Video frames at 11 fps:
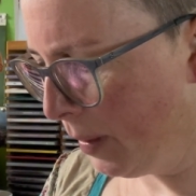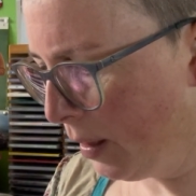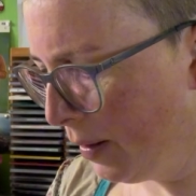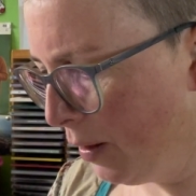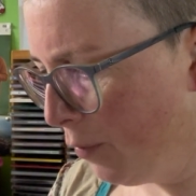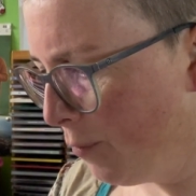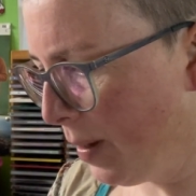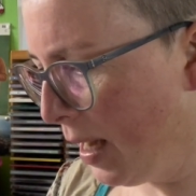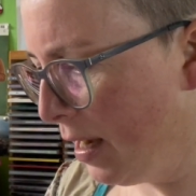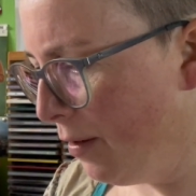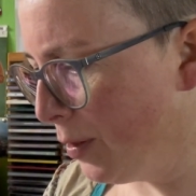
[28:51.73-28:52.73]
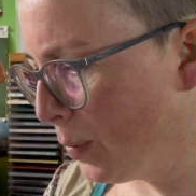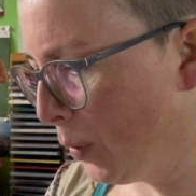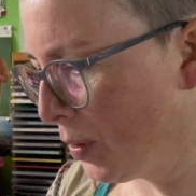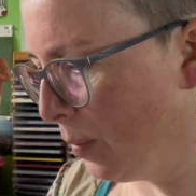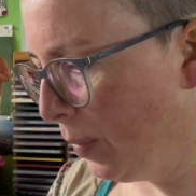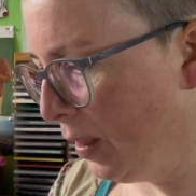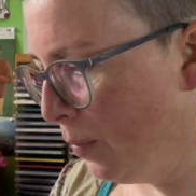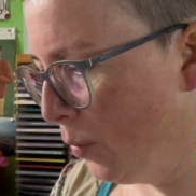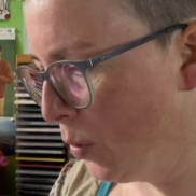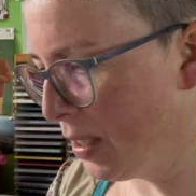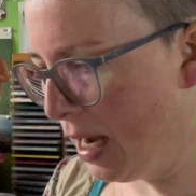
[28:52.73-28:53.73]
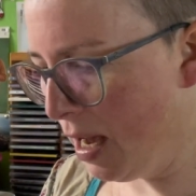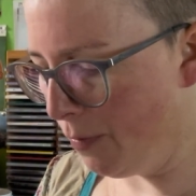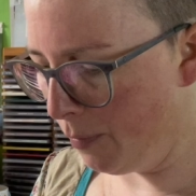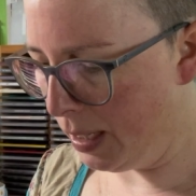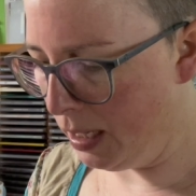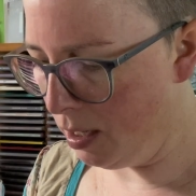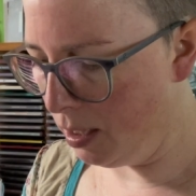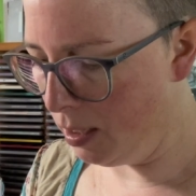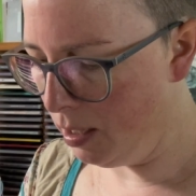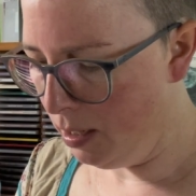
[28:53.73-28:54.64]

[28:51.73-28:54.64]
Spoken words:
I think 5 is possibly the most I have of any colour.